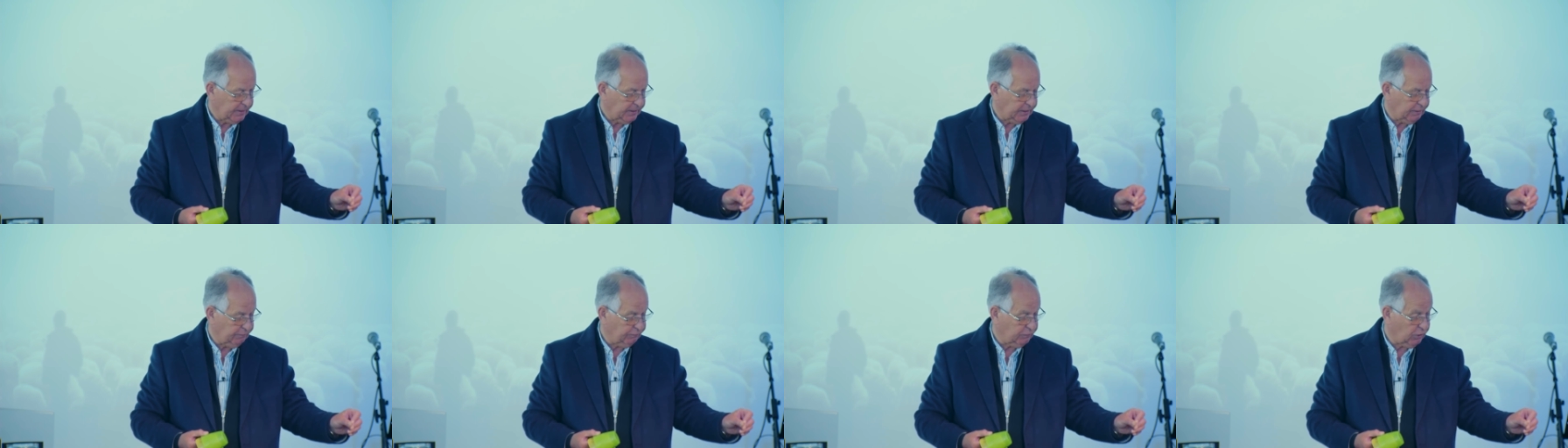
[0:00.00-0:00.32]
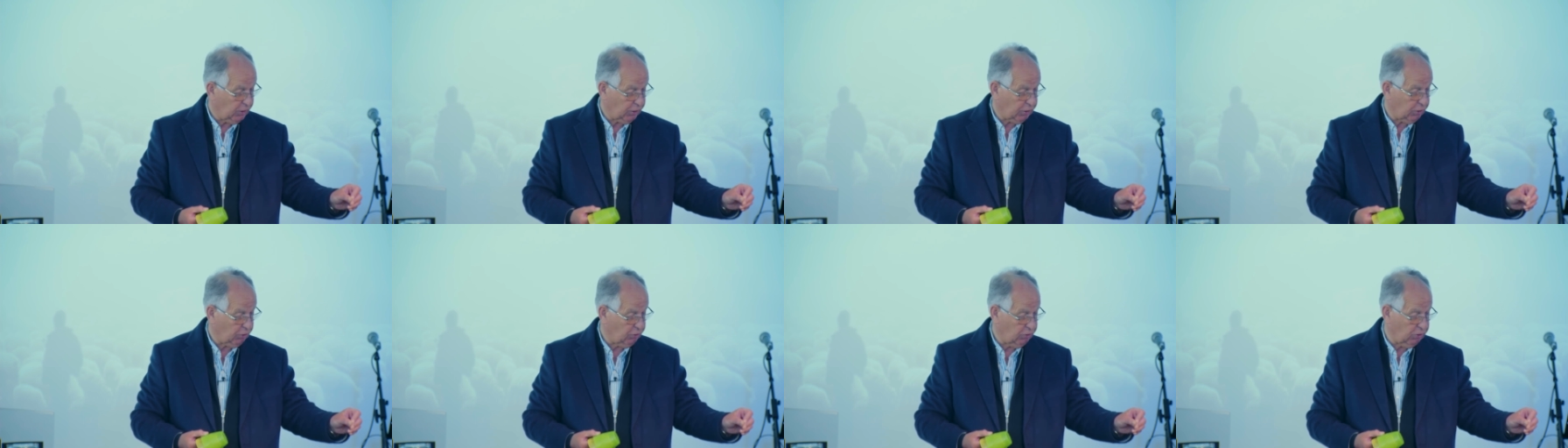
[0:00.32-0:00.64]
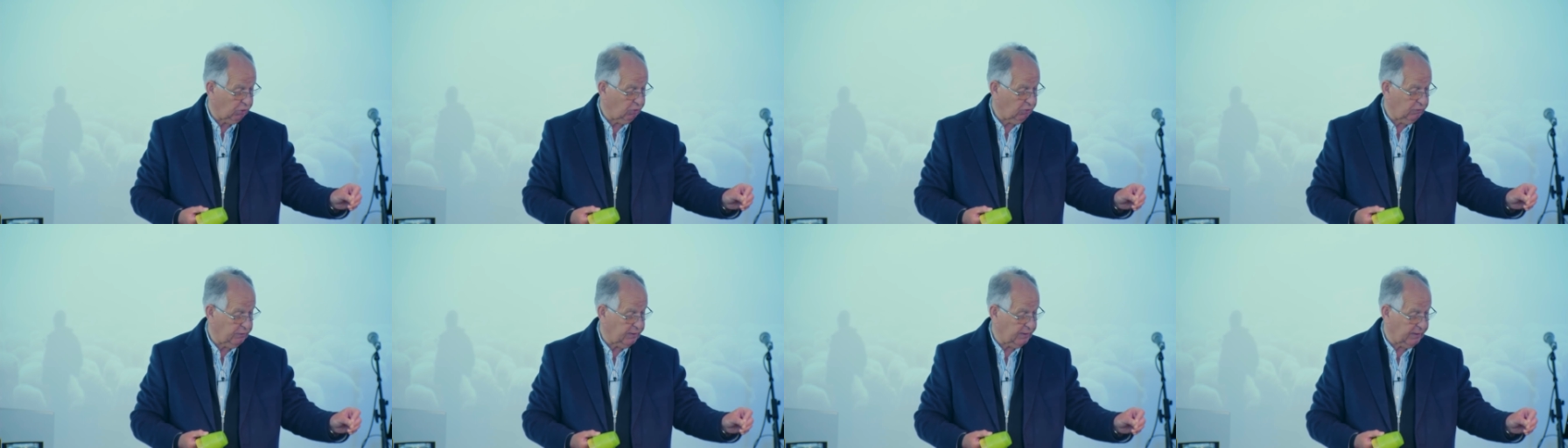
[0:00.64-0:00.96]
You've got to
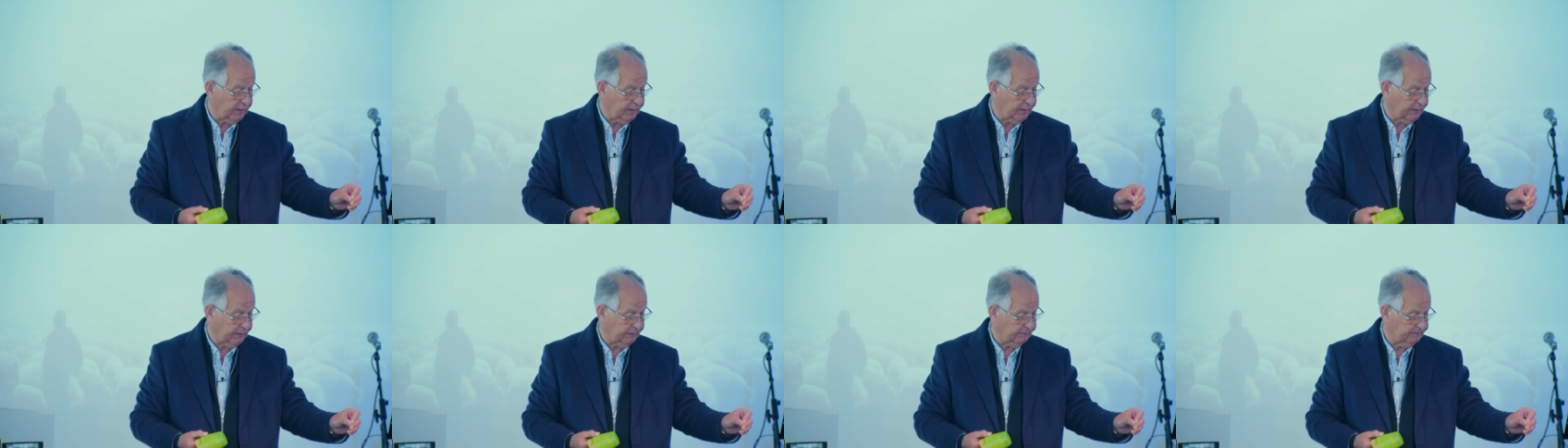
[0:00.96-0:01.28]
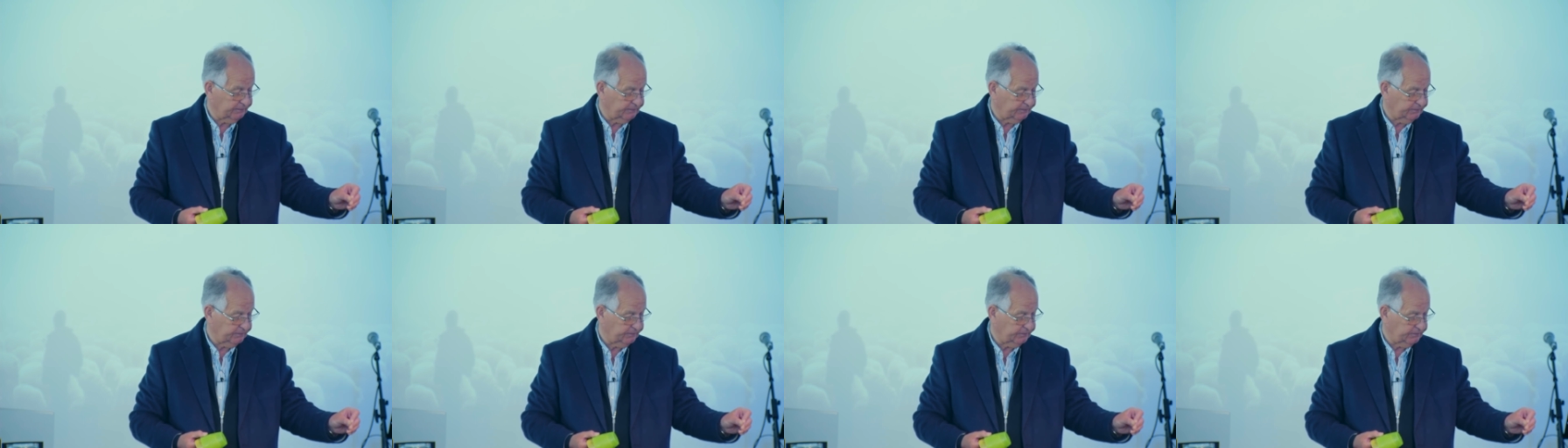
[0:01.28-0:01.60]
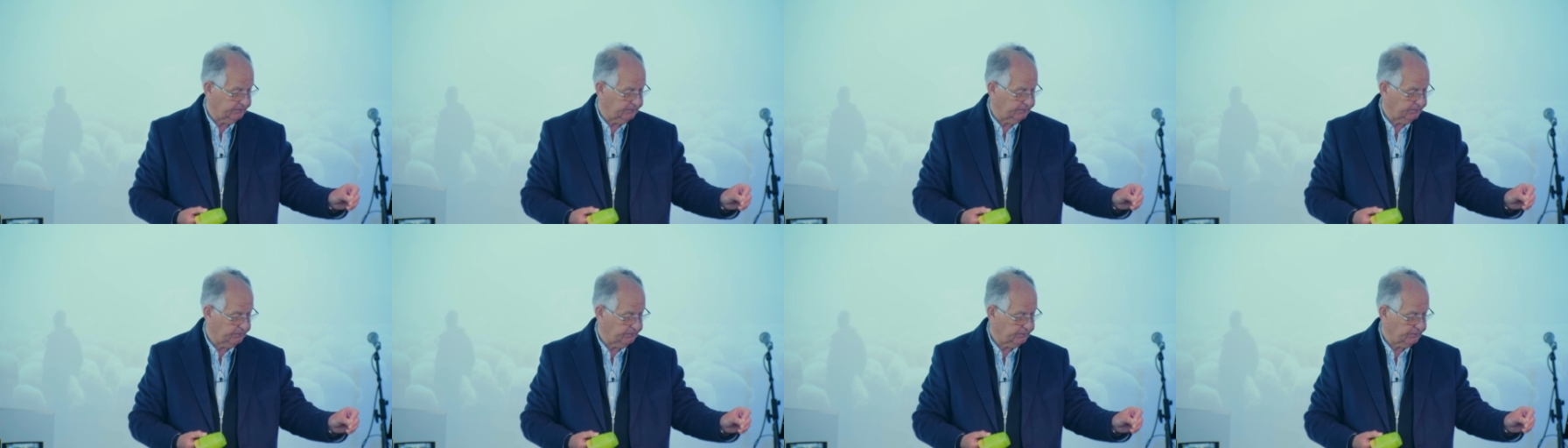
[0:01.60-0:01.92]
go there
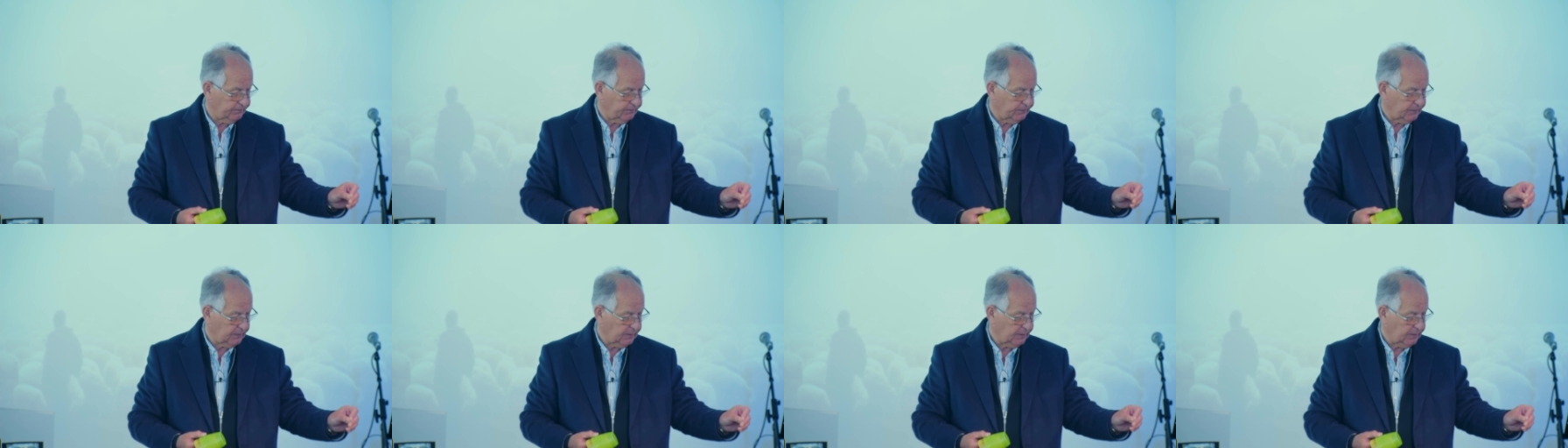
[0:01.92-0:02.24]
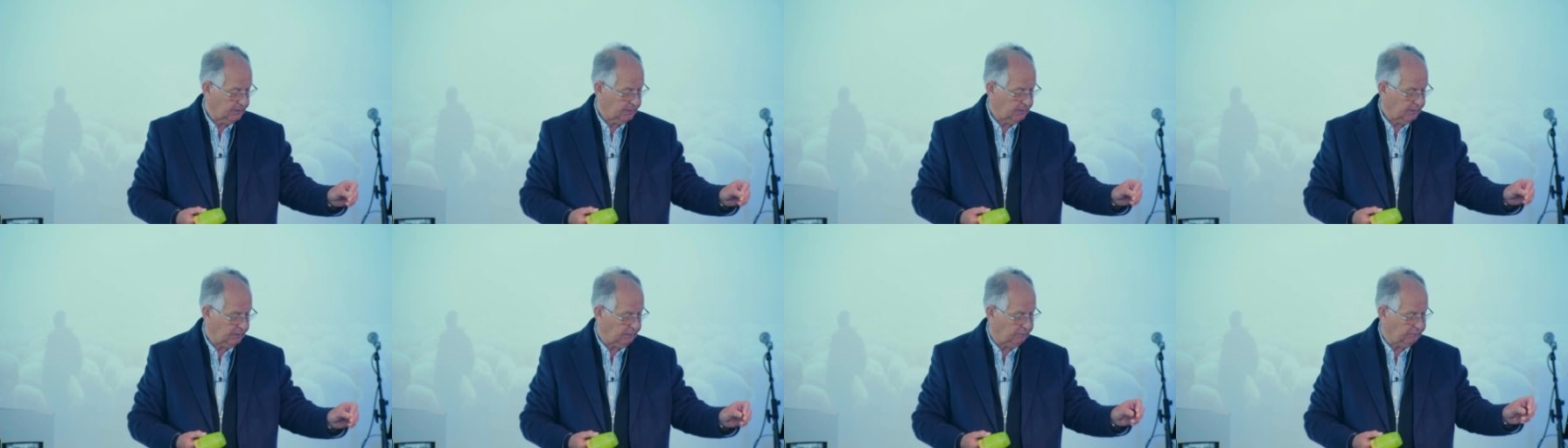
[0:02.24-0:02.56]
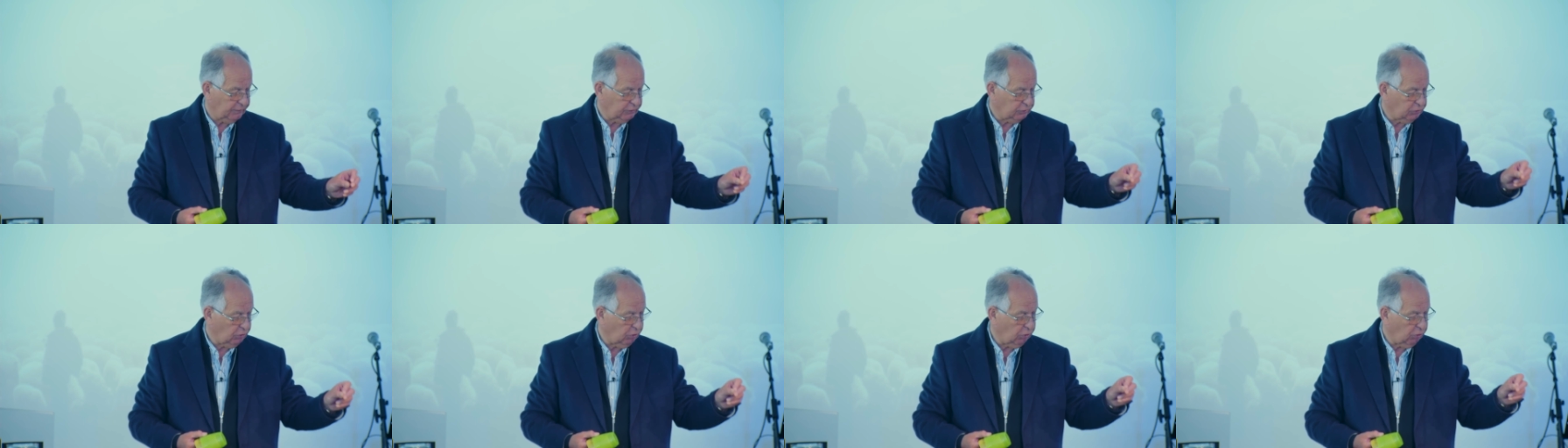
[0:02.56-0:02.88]

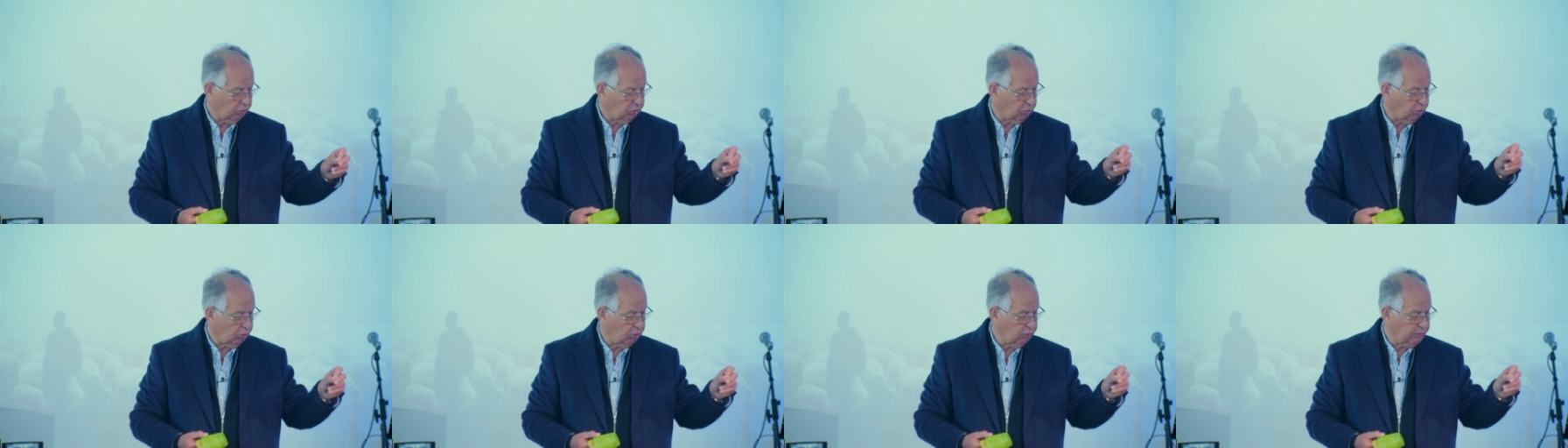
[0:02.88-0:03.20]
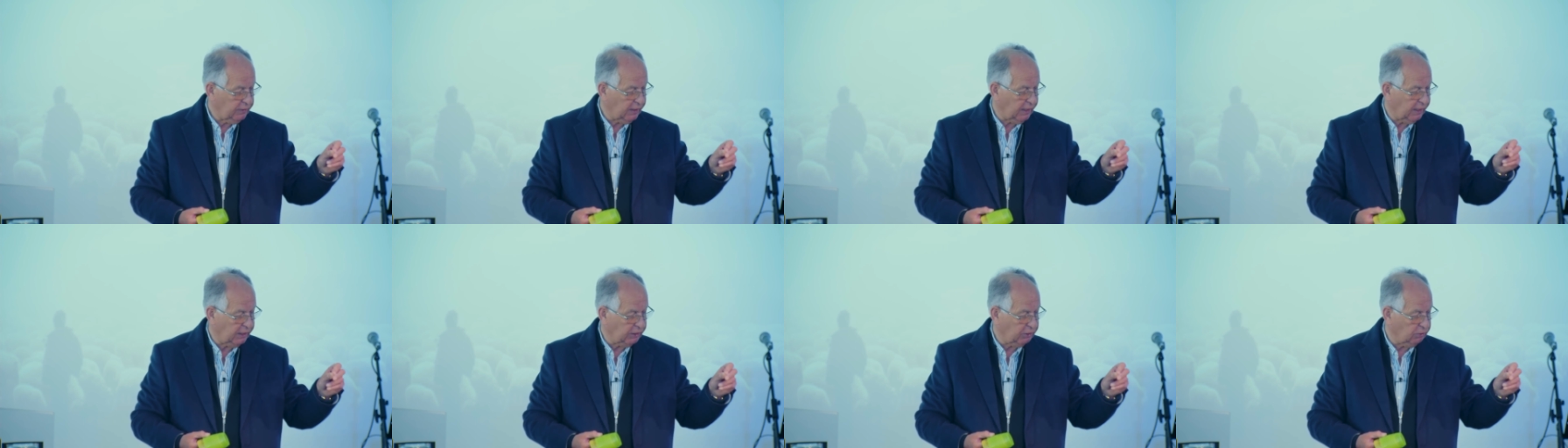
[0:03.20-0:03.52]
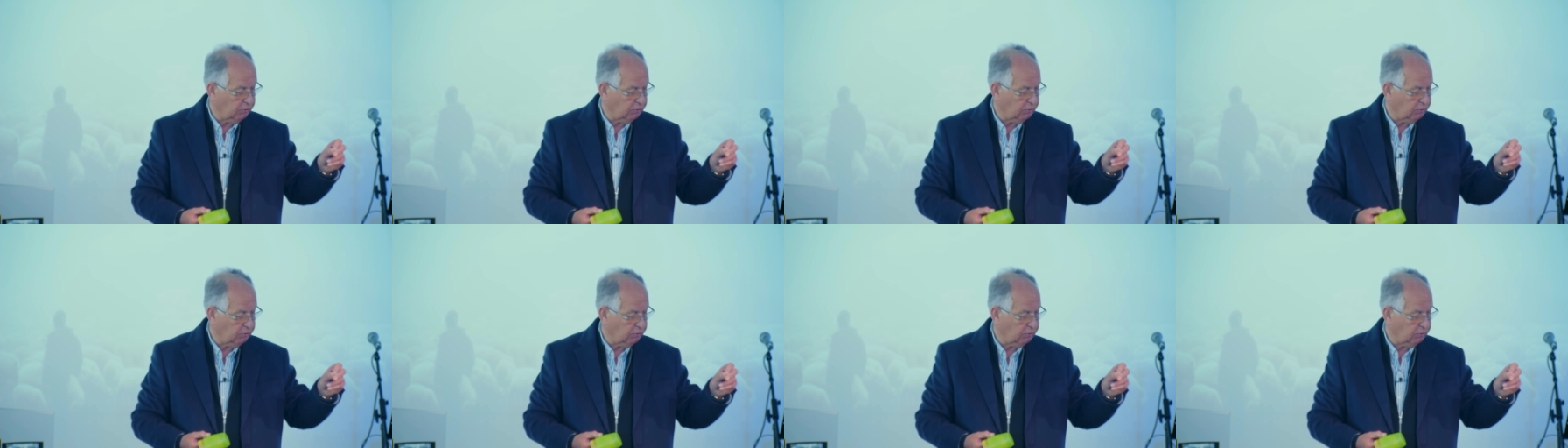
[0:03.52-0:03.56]
if you don't go there,